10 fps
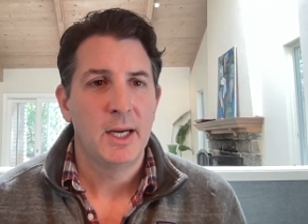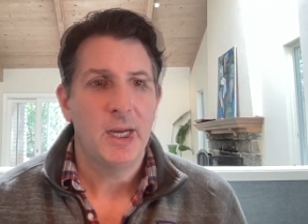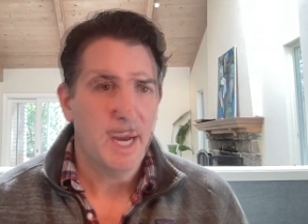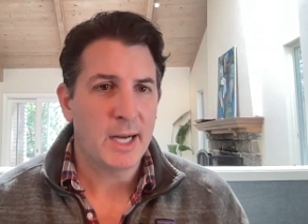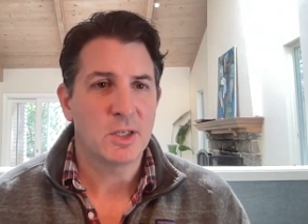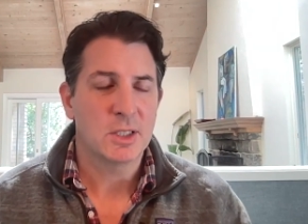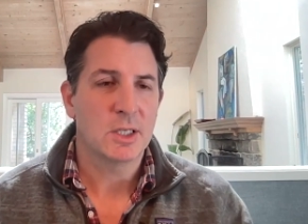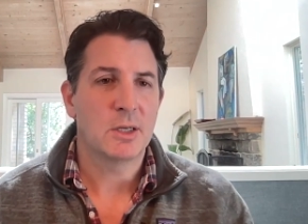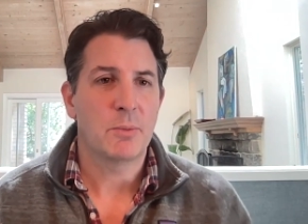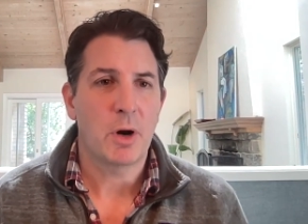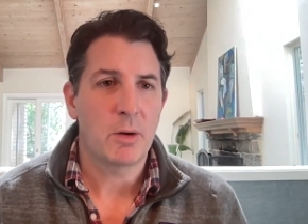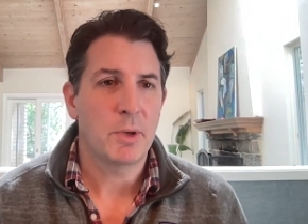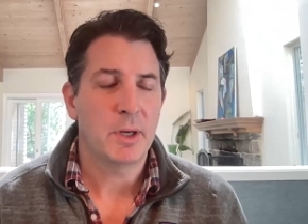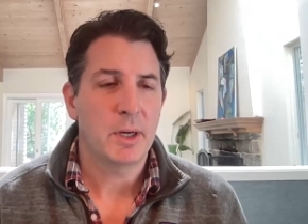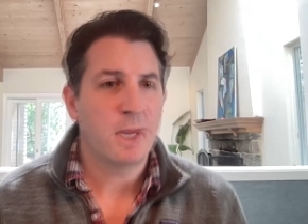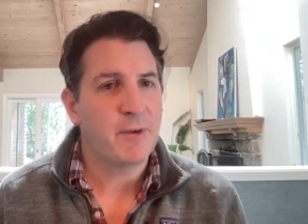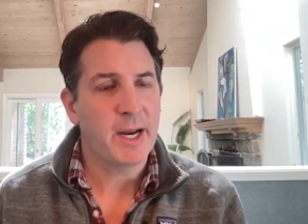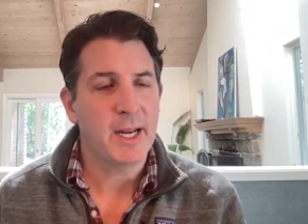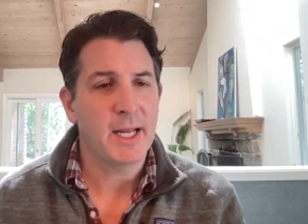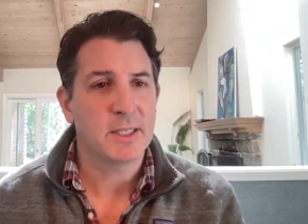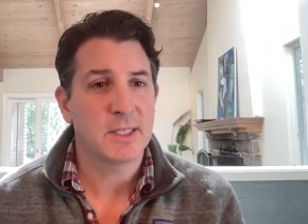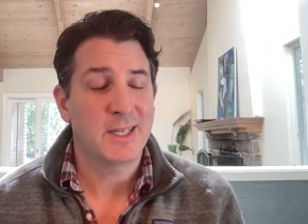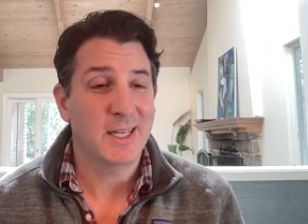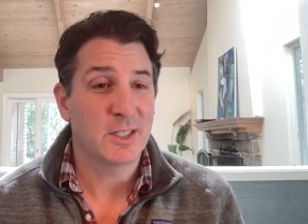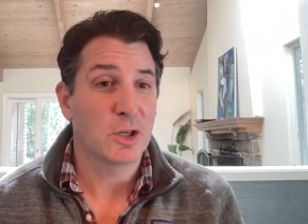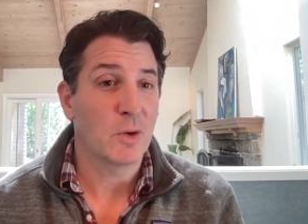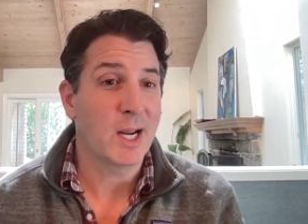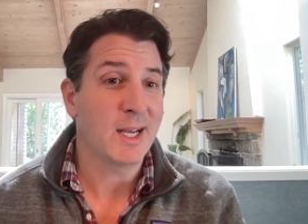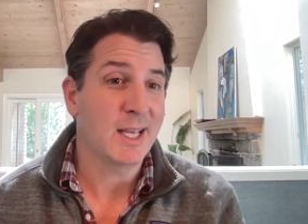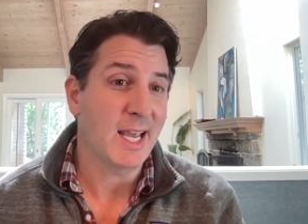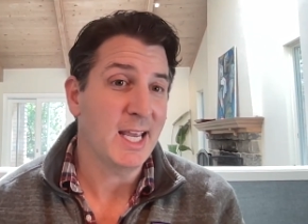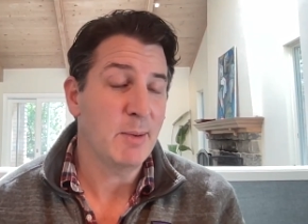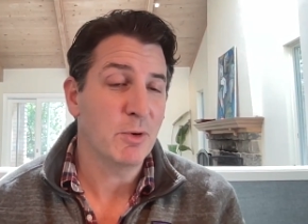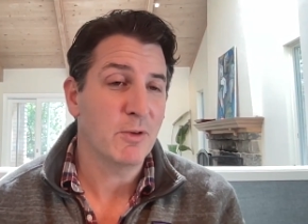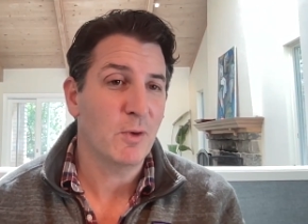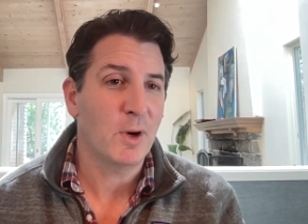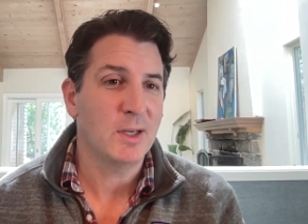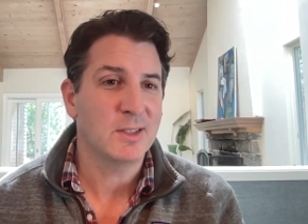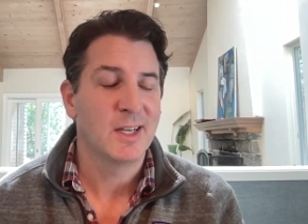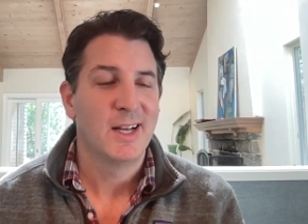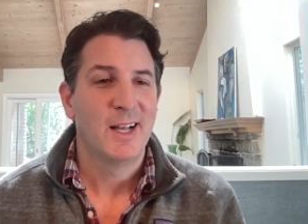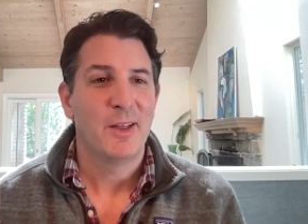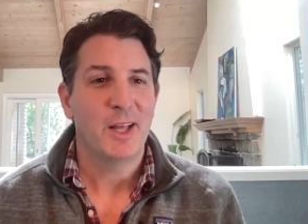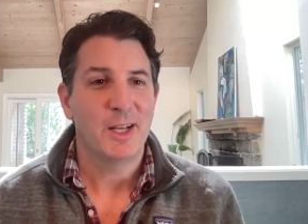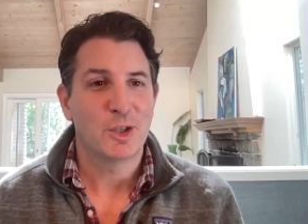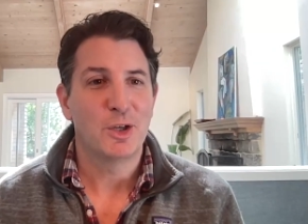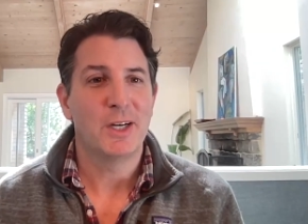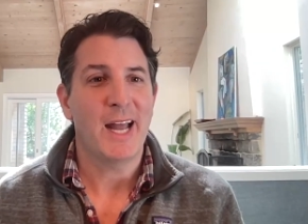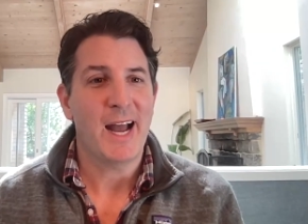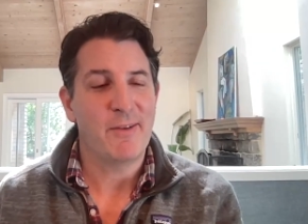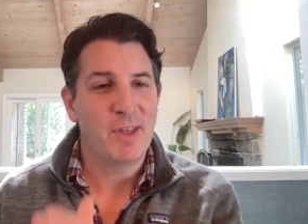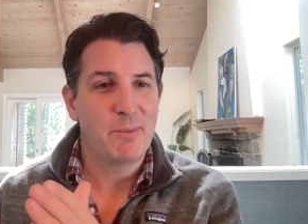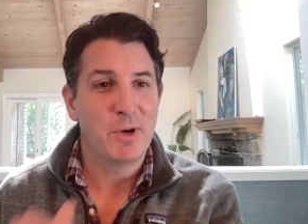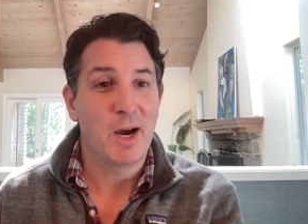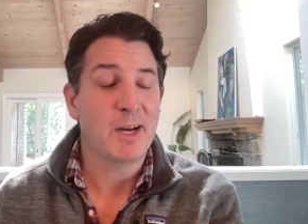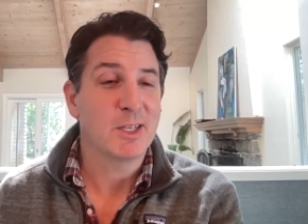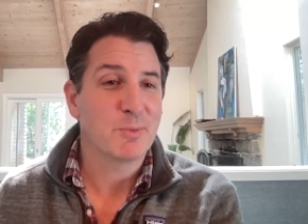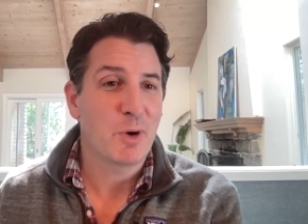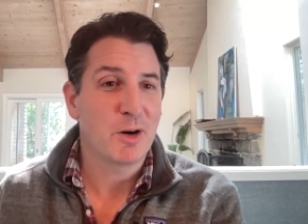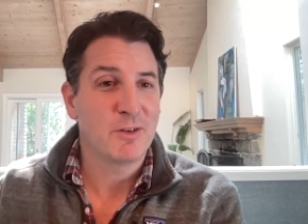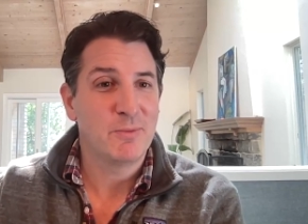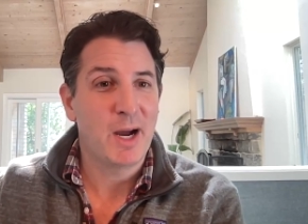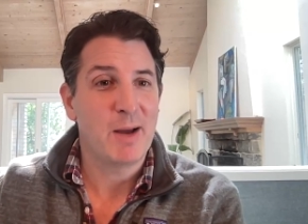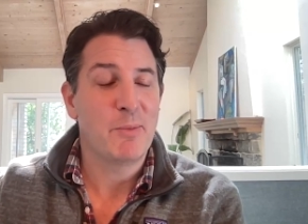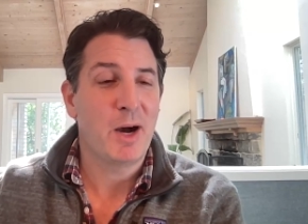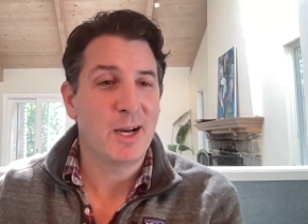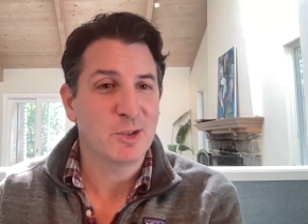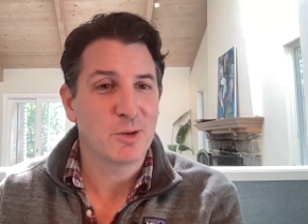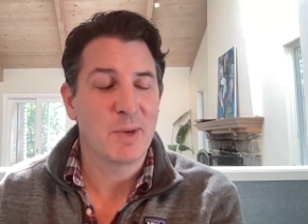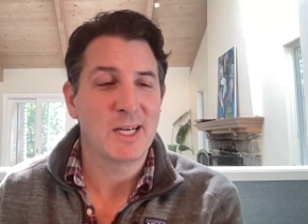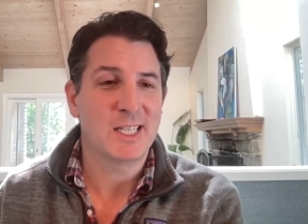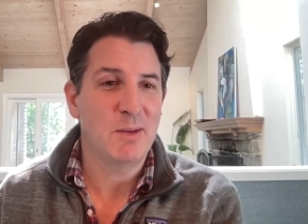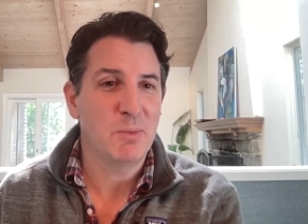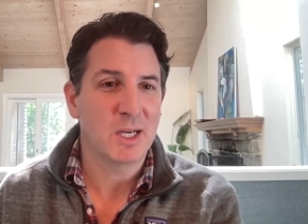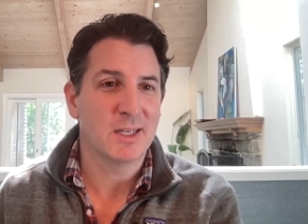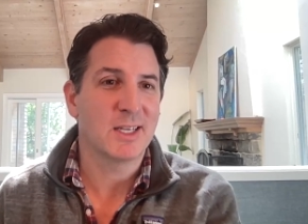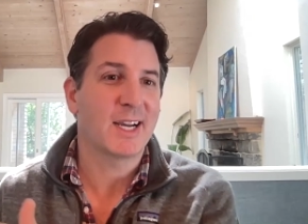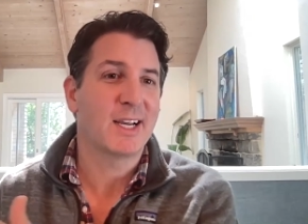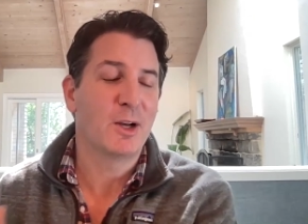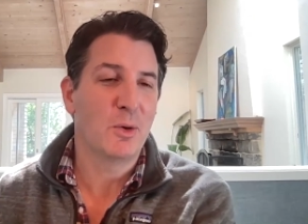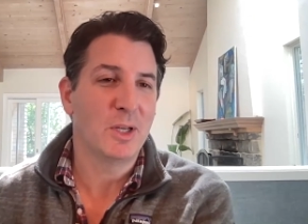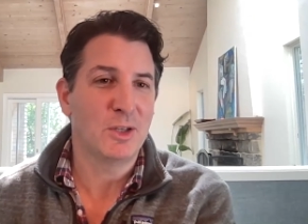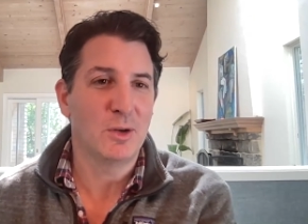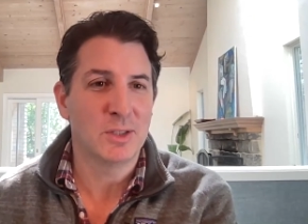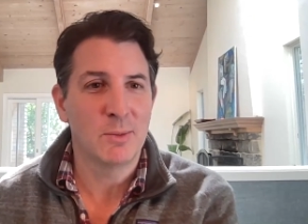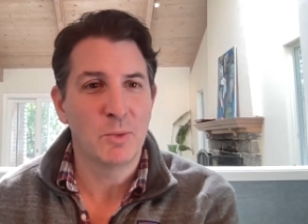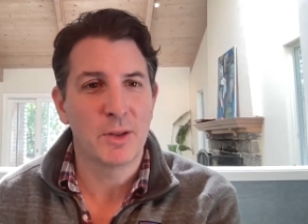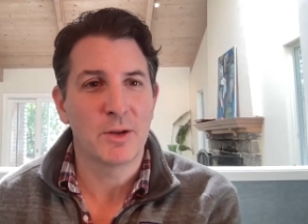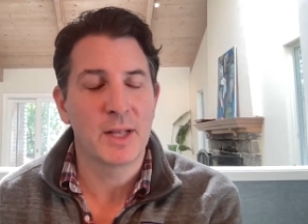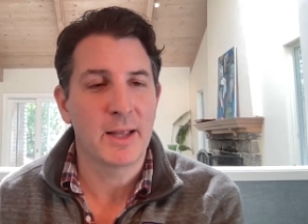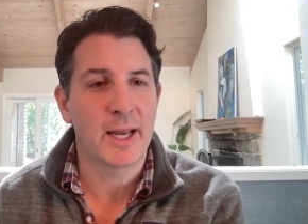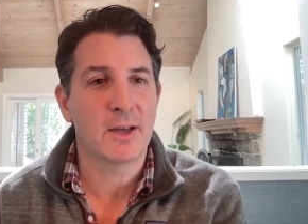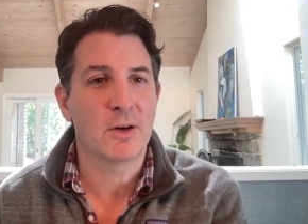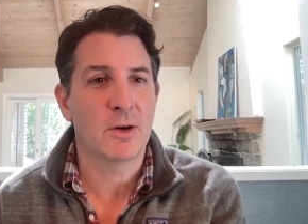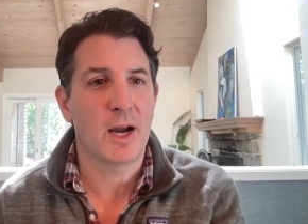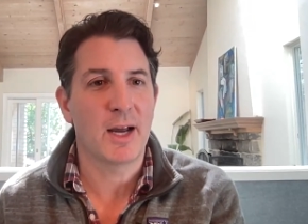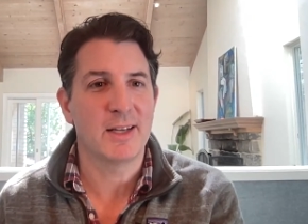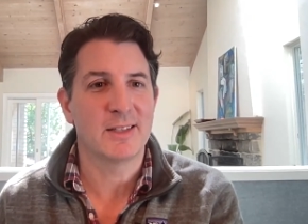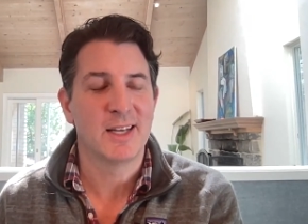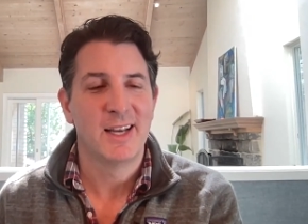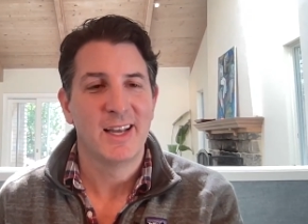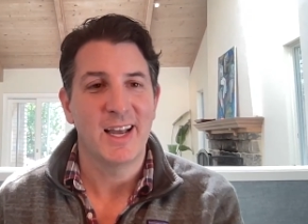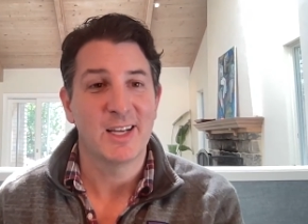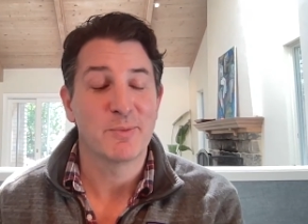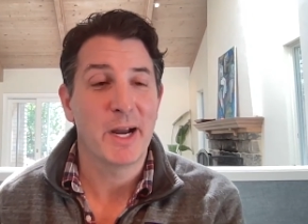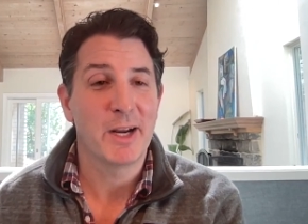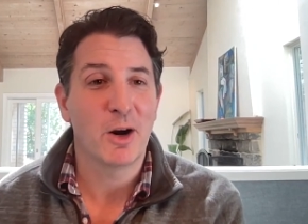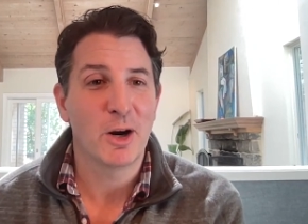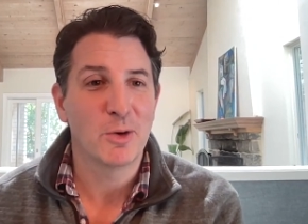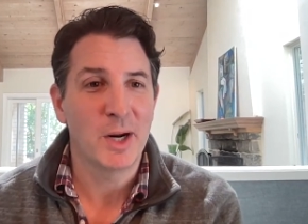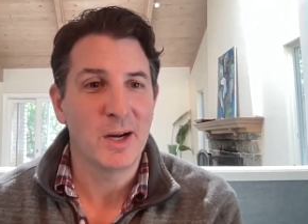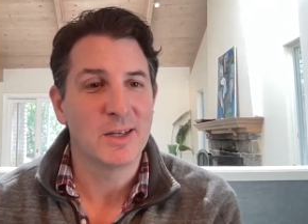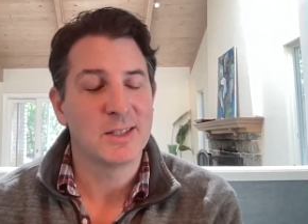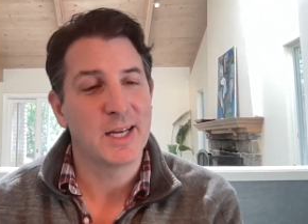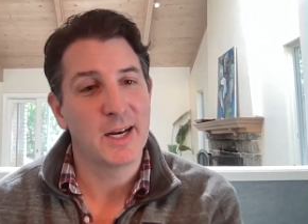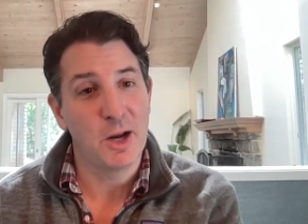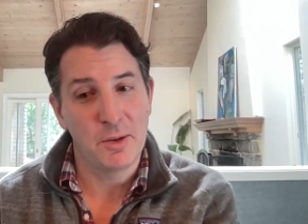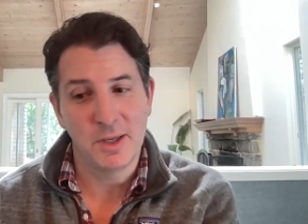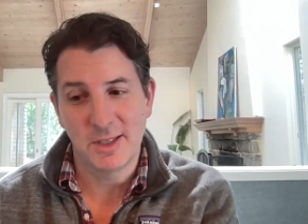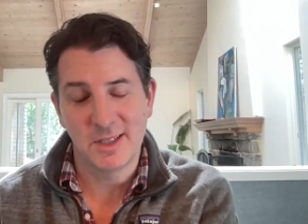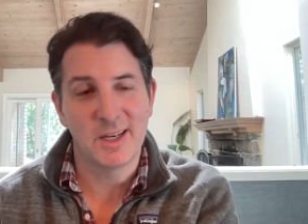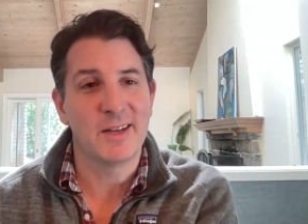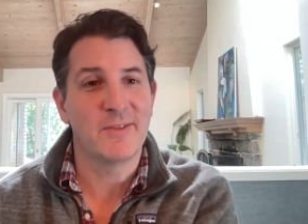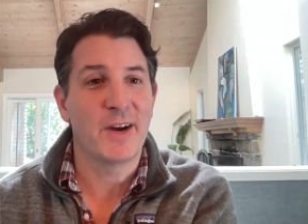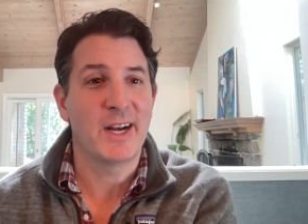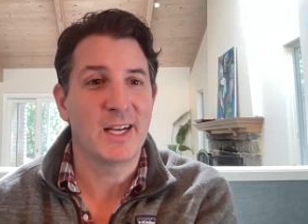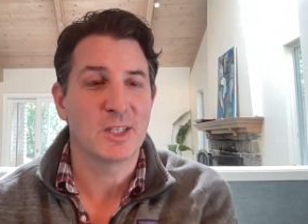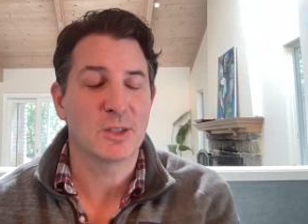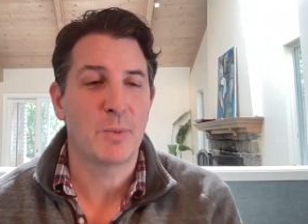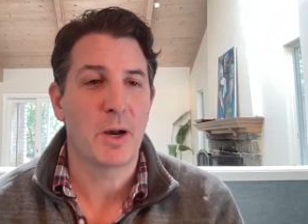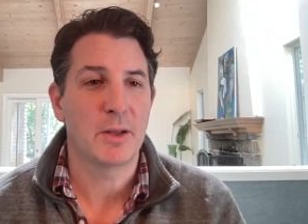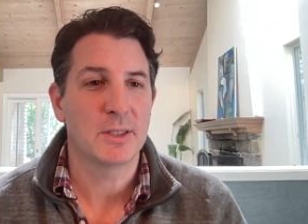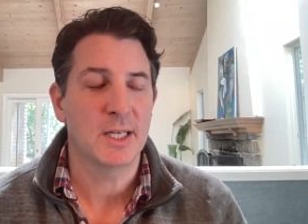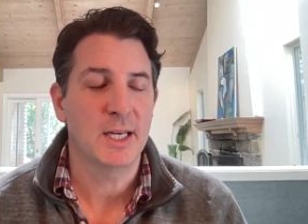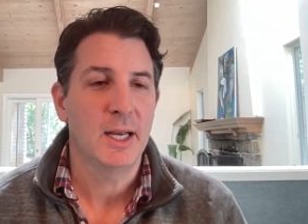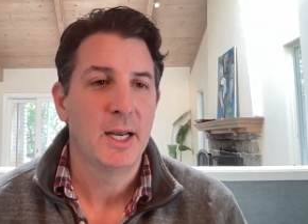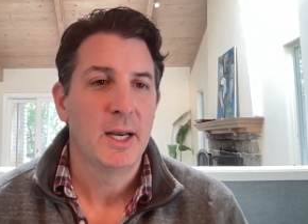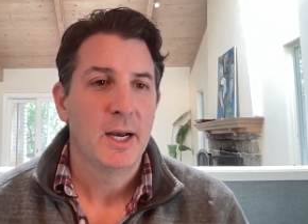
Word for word: not just a department. Finance is a great gatekeeper for us. It's good to have them not as part of my boss or my team because I can always use them, whether they like it or not, as, mm -hmm. as mm-hmm. my guardrail to say, no, this is a finance's policy